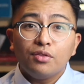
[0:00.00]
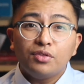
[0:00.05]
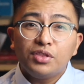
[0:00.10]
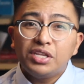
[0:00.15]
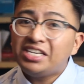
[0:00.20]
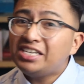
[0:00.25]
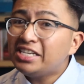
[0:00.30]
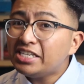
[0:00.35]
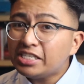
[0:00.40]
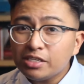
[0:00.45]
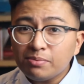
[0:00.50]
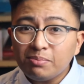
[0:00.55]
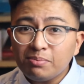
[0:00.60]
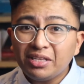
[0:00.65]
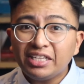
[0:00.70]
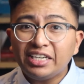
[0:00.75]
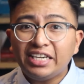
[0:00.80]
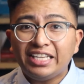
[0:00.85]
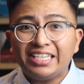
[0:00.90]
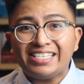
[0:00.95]
The
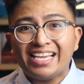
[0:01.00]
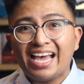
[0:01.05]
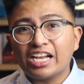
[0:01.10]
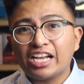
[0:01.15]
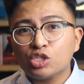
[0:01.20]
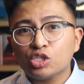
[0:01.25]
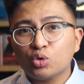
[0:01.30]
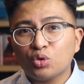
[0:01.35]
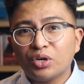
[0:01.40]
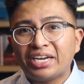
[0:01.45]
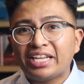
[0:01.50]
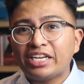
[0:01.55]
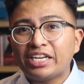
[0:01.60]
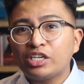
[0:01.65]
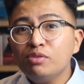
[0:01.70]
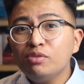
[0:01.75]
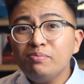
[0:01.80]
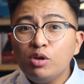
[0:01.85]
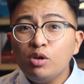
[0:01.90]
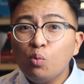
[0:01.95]
disability tax credit
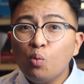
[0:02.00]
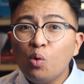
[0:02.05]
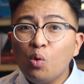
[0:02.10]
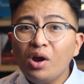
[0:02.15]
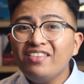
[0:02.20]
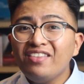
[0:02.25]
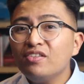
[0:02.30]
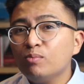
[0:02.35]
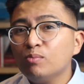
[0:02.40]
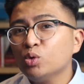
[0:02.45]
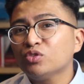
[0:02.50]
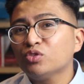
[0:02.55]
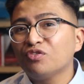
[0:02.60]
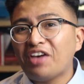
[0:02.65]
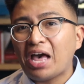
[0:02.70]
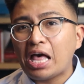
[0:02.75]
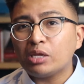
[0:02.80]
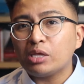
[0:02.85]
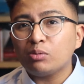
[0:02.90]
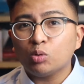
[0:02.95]
could be one of the most
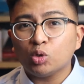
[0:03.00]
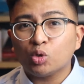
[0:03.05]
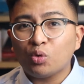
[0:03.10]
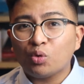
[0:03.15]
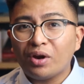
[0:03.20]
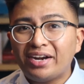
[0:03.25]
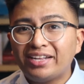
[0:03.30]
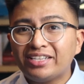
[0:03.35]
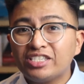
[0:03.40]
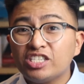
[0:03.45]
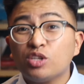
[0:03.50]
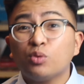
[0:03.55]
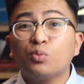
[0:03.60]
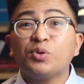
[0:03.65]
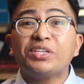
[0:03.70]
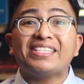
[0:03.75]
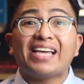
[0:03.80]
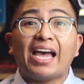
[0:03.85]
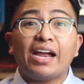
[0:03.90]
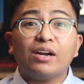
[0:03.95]
valuable credits that
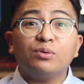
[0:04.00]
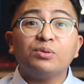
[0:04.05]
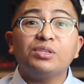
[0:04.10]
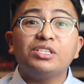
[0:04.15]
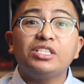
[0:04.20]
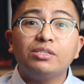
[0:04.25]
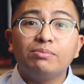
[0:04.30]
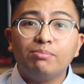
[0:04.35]
retirees